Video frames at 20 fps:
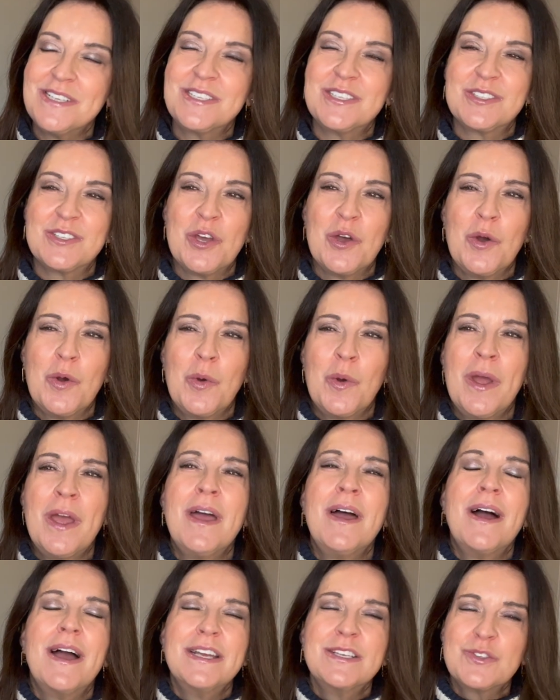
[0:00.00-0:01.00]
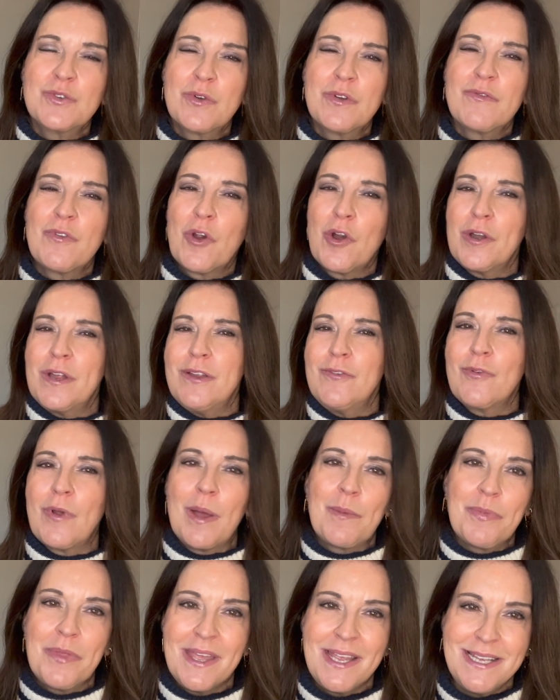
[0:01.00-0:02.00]
So I sort of already
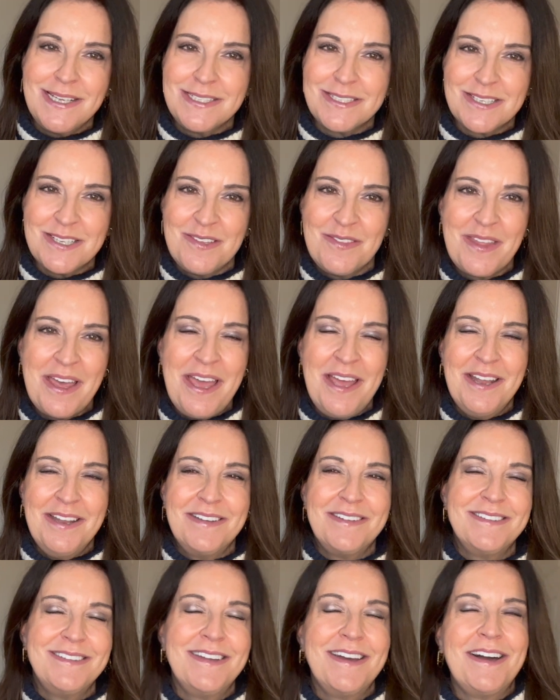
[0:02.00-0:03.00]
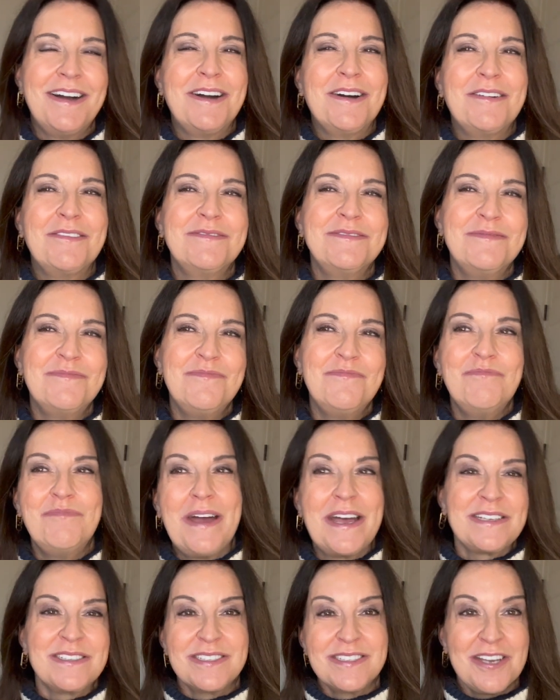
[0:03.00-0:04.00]
dropped the hint in that
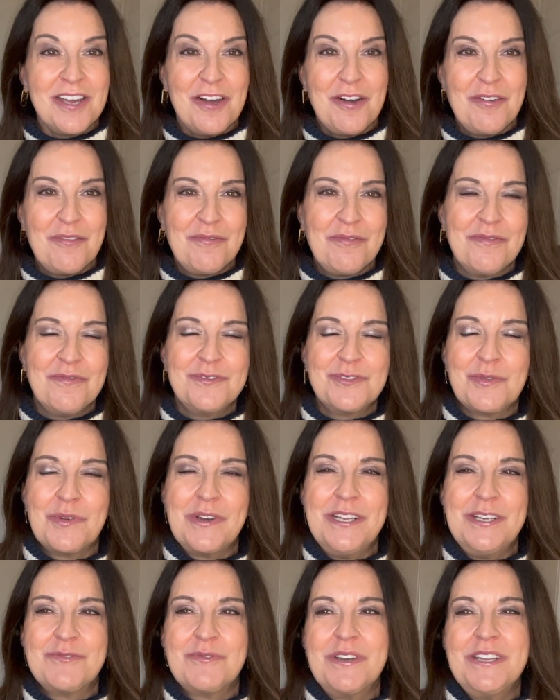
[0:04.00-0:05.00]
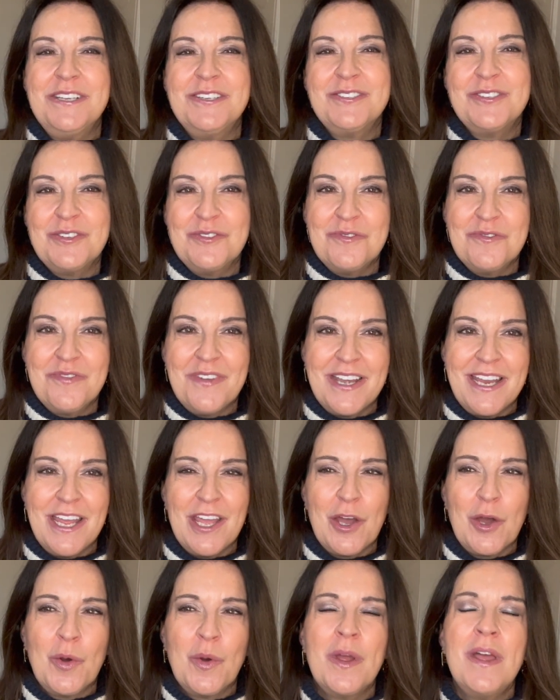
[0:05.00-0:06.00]
best of 2022
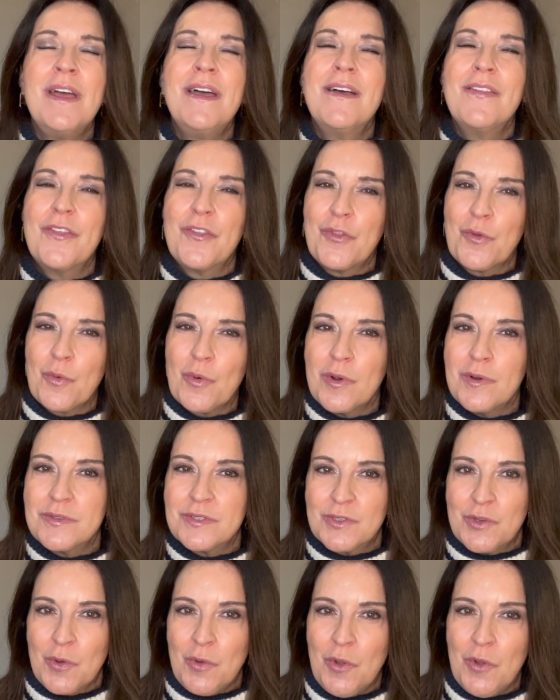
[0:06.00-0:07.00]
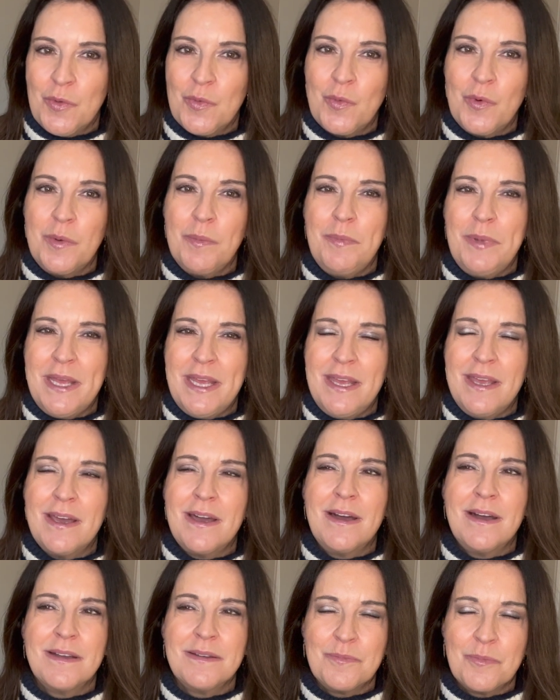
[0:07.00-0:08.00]
video that the rose gold would be
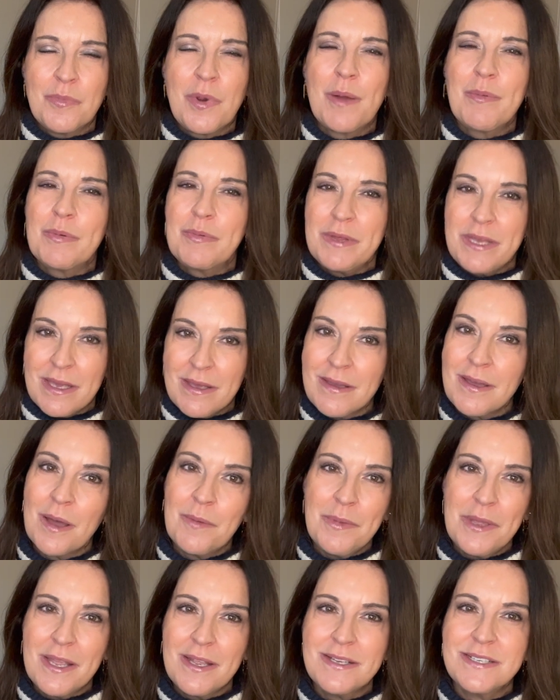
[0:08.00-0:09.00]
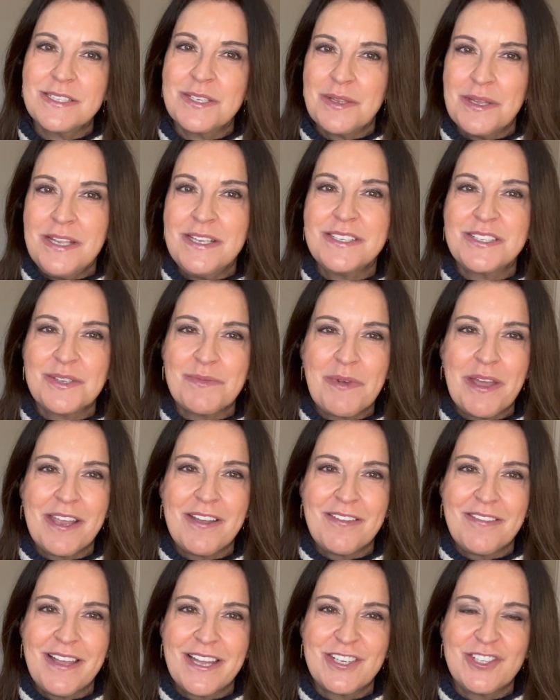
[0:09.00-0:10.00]
probably coming into my
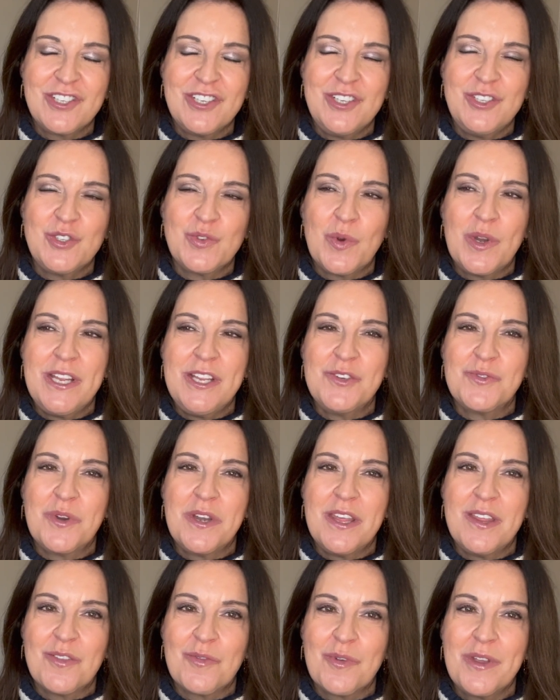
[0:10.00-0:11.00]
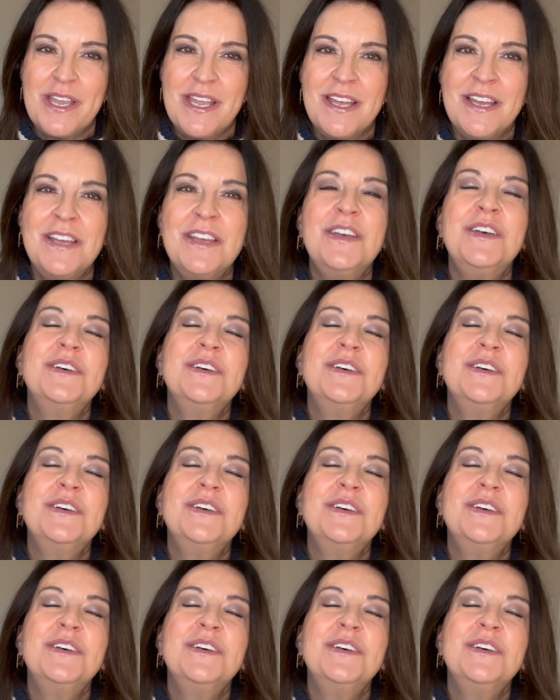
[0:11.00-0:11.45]
collection in 2023.